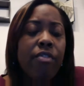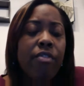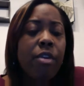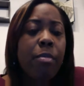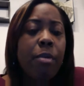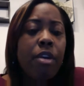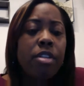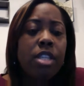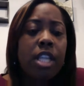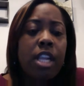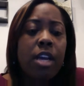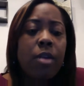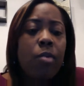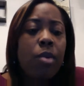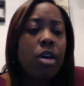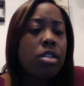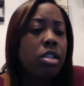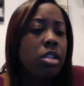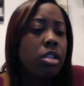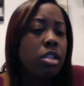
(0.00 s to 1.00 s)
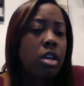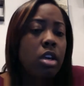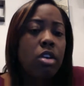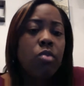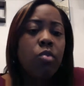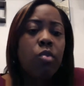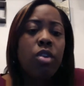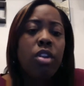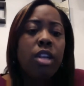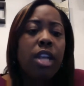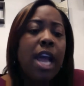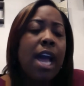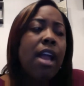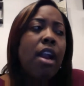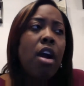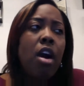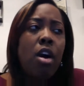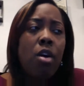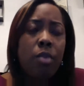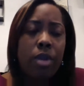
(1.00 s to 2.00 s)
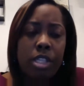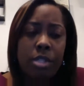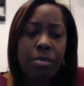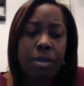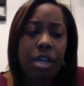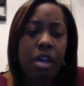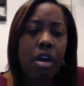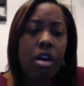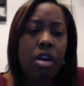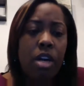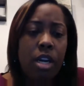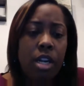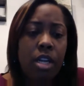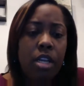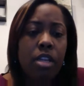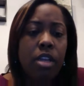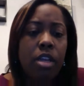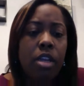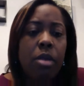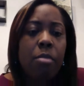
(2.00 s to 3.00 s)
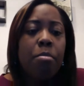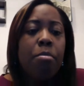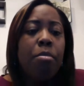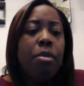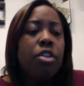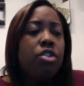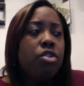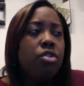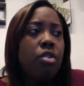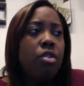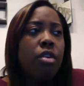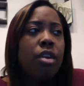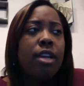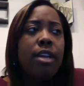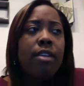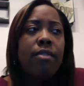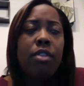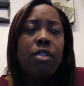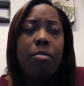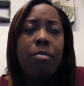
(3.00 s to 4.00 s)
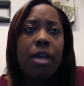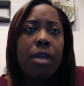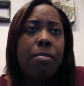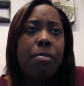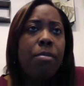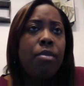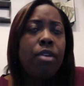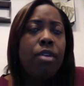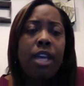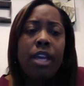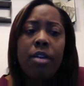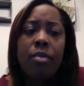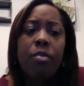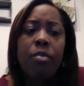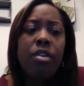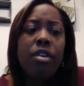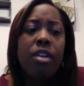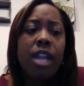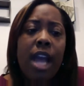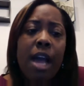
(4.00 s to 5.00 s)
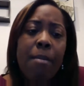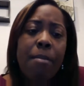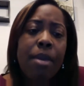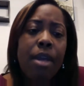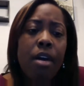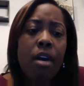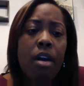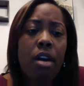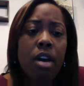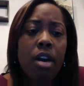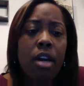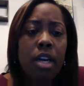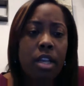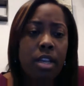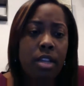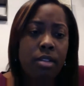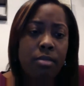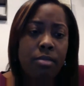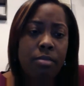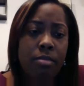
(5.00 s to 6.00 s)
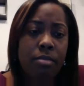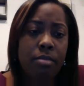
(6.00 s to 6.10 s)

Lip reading: Every person that walks this earth will not always be audited. Majority of the people here will not be audited.